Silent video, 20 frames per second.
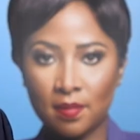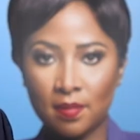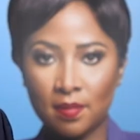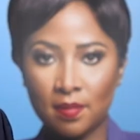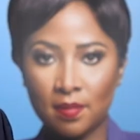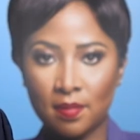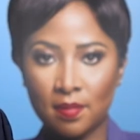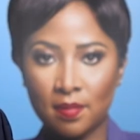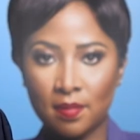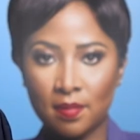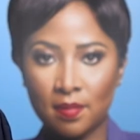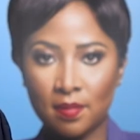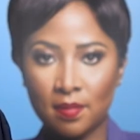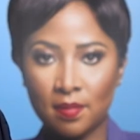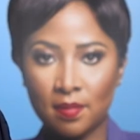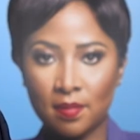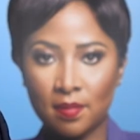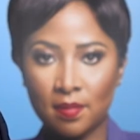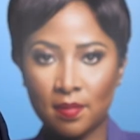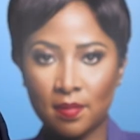
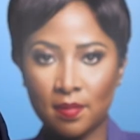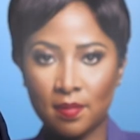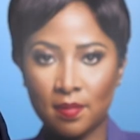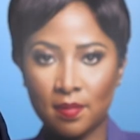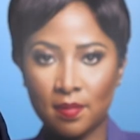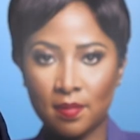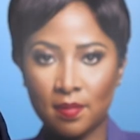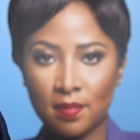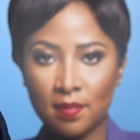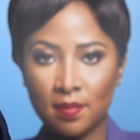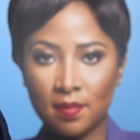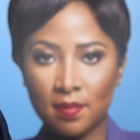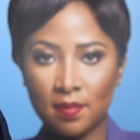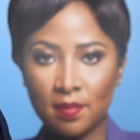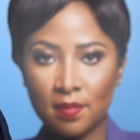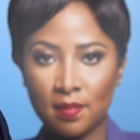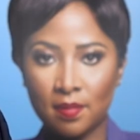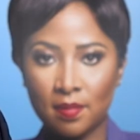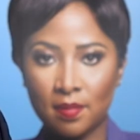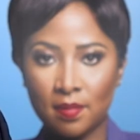
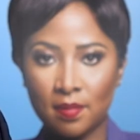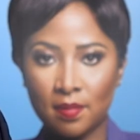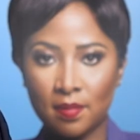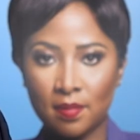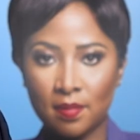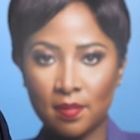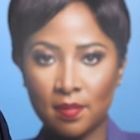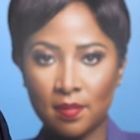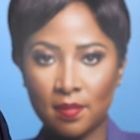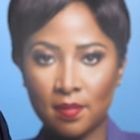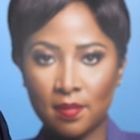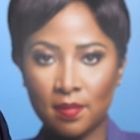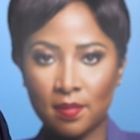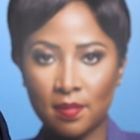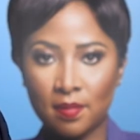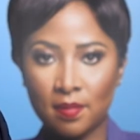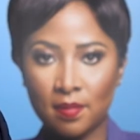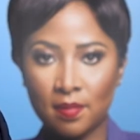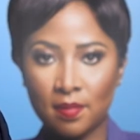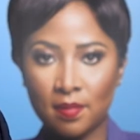
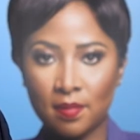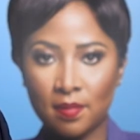No words are spoken by the person on screen.